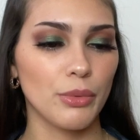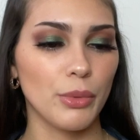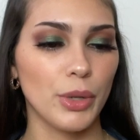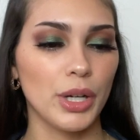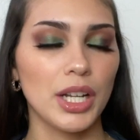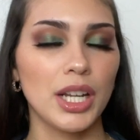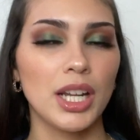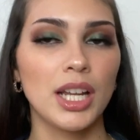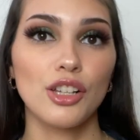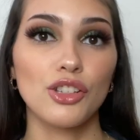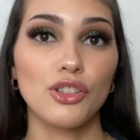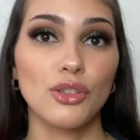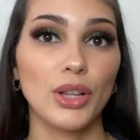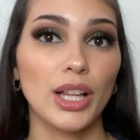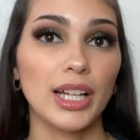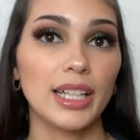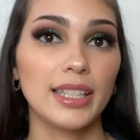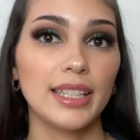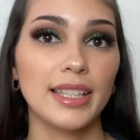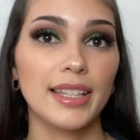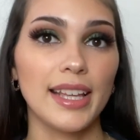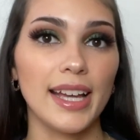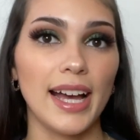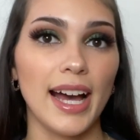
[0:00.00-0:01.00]
one. So
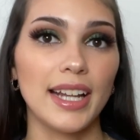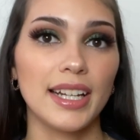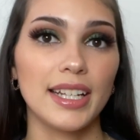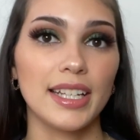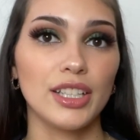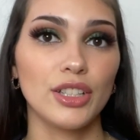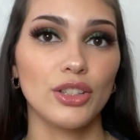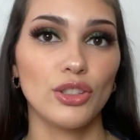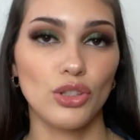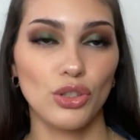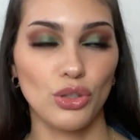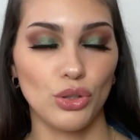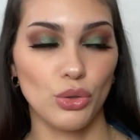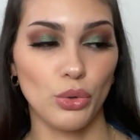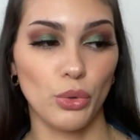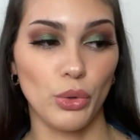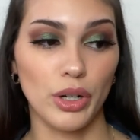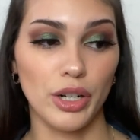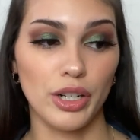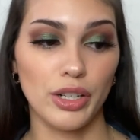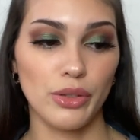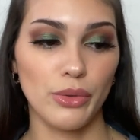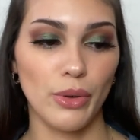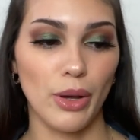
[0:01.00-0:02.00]
luckily they had it in the
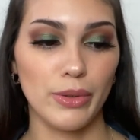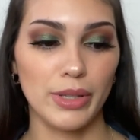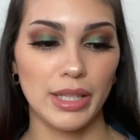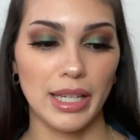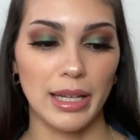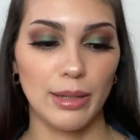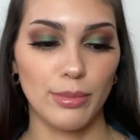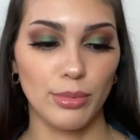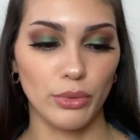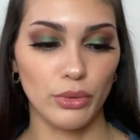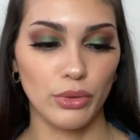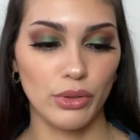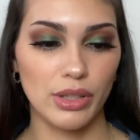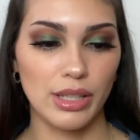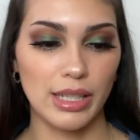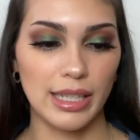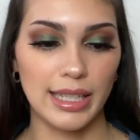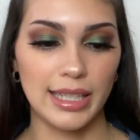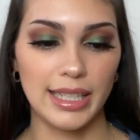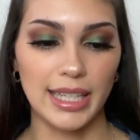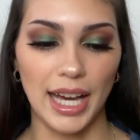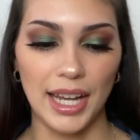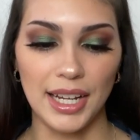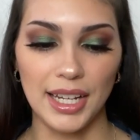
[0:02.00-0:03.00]
store, so I was able to
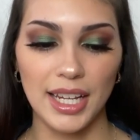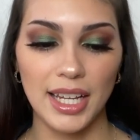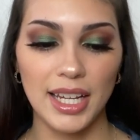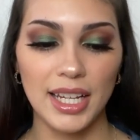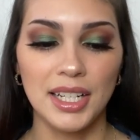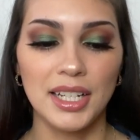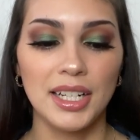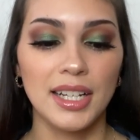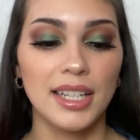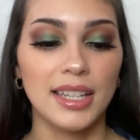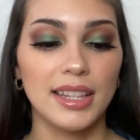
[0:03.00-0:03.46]
get it.